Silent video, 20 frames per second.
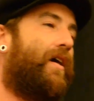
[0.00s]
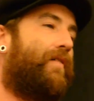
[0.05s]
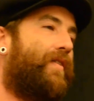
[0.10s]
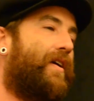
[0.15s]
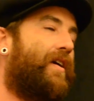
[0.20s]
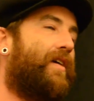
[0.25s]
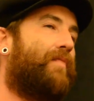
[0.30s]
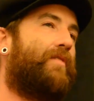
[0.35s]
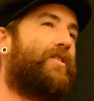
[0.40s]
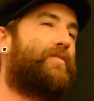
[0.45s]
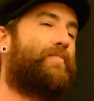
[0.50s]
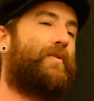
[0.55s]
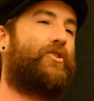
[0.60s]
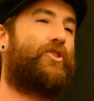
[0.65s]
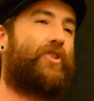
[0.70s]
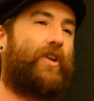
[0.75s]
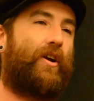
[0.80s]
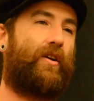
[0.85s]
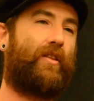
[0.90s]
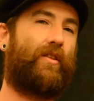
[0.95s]
of him that's been
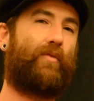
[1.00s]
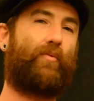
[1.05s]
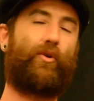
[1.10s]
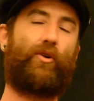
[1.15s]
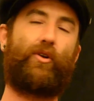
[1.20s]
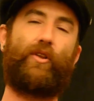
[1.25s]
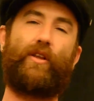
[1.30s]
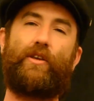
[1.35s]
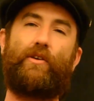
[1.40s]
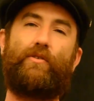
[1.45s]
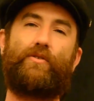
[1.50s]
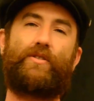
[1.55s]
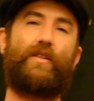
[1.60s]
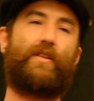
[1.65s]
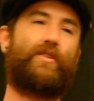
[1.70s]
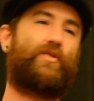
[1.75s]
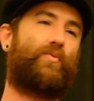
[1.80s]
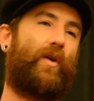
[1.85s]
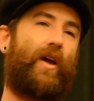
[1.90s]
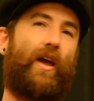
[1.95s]
shared in the world and used
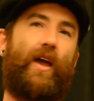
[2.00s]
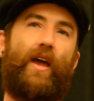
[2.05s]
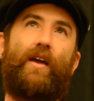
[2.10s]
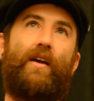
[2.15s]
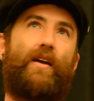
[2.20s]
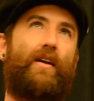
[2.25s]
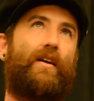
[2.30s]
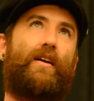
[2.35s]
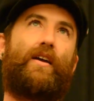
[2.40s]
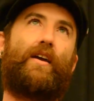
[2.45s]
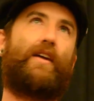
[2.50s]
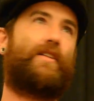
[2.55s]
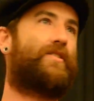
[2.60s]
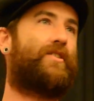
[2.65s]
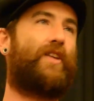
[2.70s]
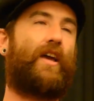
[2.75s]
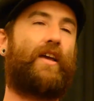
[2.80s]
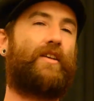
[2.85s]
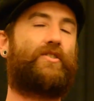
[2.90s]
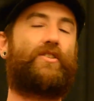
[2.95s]
in this way,
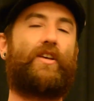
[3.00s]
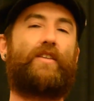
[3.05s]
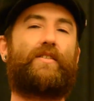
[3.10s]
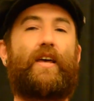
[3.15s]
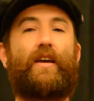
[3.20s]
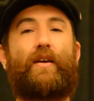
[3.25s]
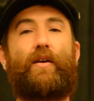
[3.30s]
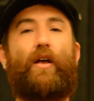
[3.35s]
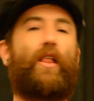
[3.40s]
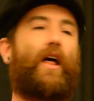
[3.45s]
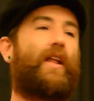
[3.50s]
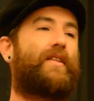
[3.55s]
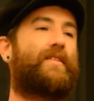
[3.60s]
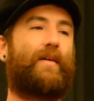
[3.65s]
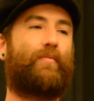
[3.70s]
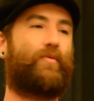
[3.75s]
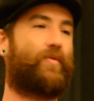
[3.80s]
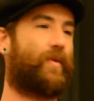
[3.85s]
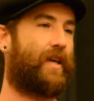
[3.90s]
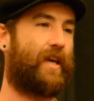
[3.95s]
is like a lot of
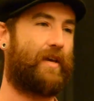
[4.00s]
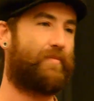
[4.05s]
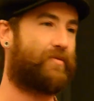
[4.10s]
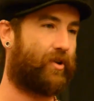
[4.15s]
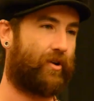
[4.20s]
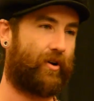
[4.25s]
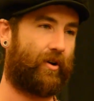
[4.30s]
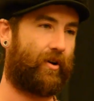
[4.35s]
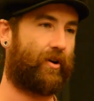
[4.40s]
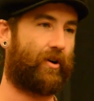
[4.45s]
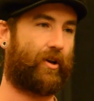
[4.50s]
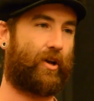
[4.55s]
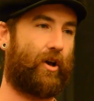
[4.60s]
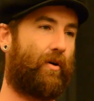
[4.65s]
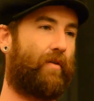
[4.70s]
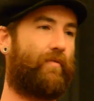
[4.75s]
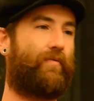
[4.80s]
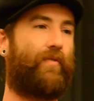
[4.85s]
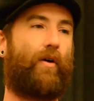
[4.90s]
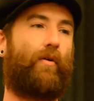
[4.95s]
times what keeps her
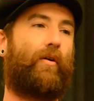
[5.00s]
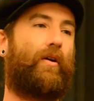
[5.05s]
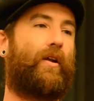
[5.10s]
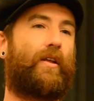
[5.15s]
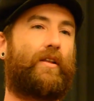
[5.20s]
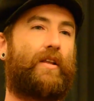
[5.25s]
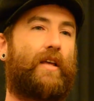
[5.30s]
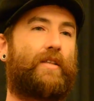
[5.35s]
going forward.